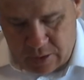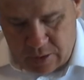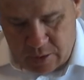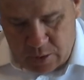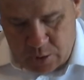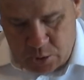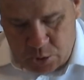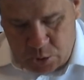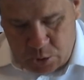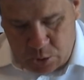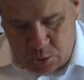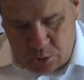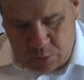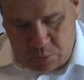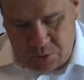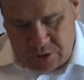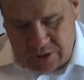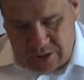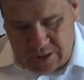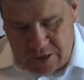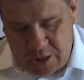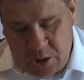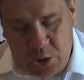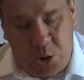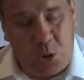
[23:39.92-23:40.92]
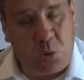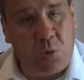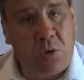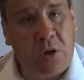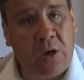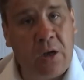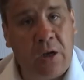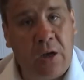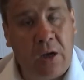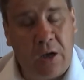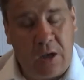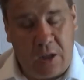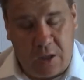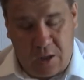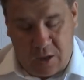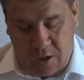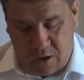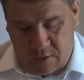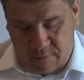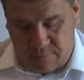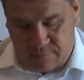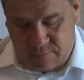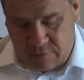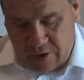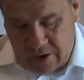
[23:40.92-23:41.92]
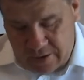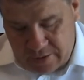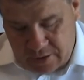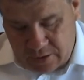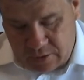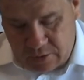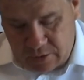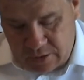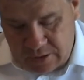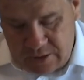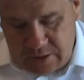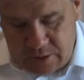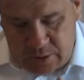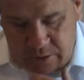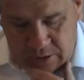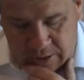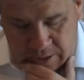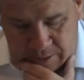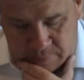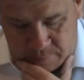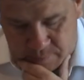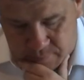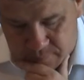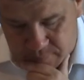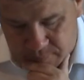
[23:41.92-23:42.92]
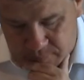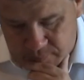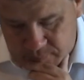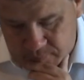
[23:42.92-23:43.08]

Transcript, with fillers: So there is a history of radical Islam.